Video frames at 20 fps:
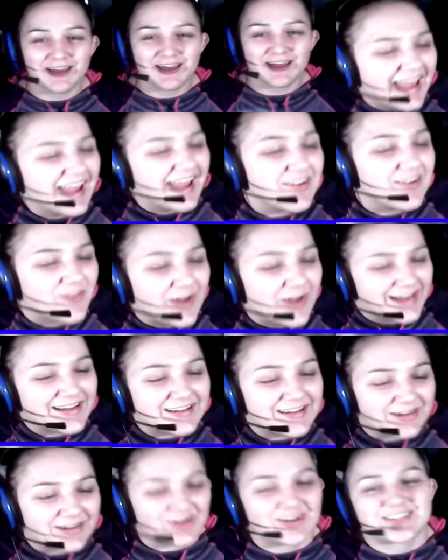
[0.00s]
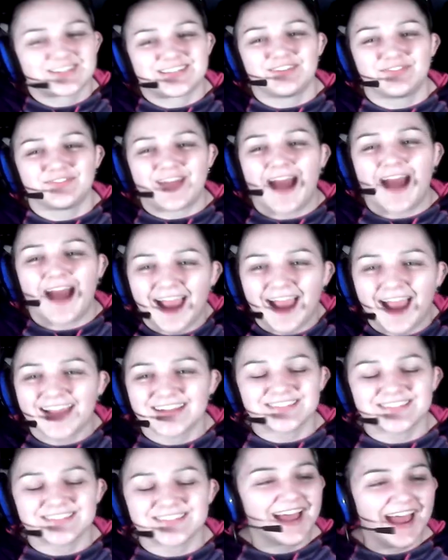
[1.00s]
I can't read cursive,
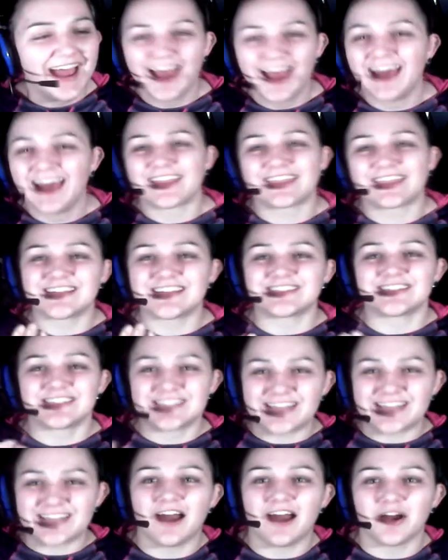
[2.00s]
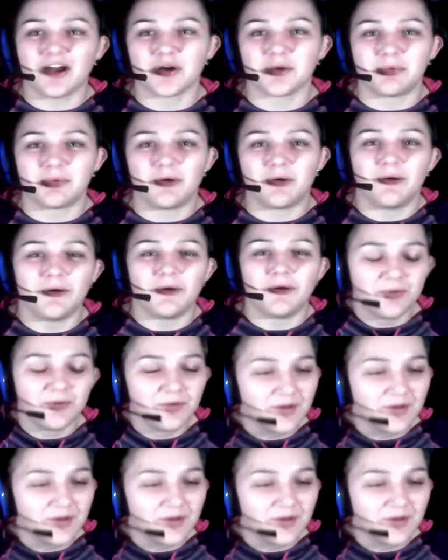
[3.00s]
guys. This is terrible.